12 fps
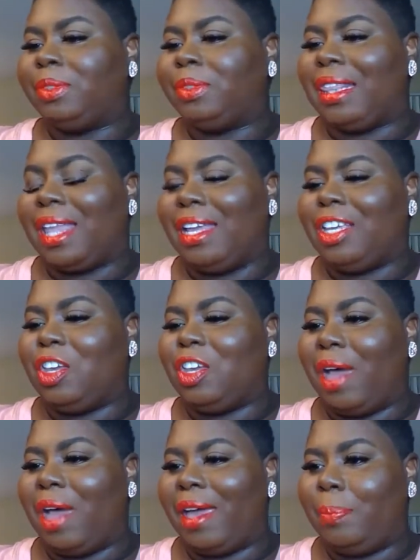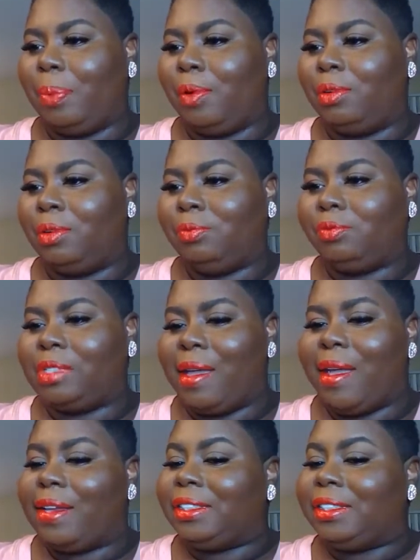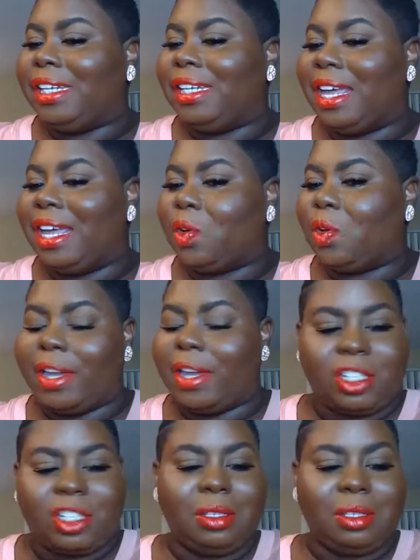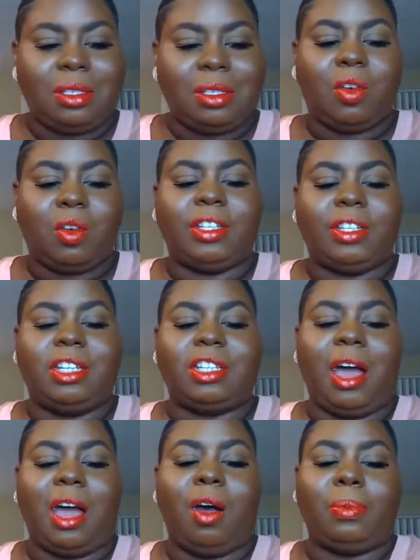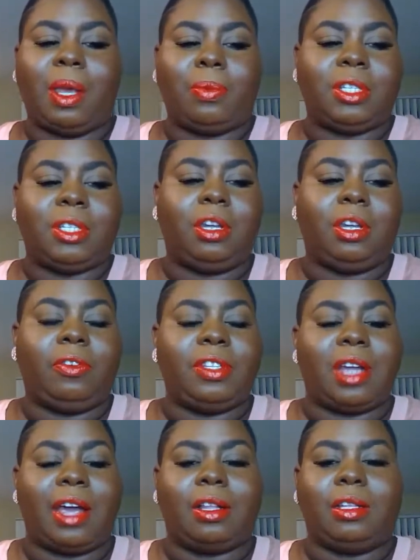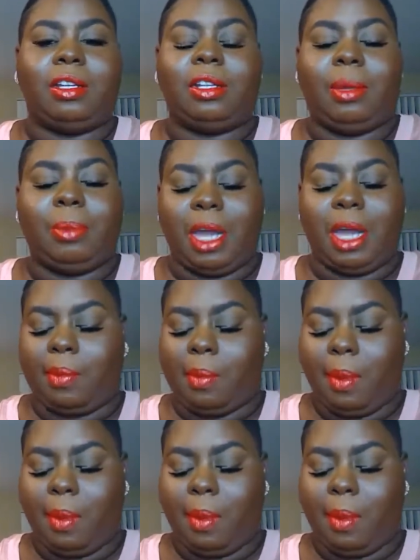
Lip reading: Thank you, April. Any other questions? Cortesia, I hope that was clear. If it's not clear, let me know.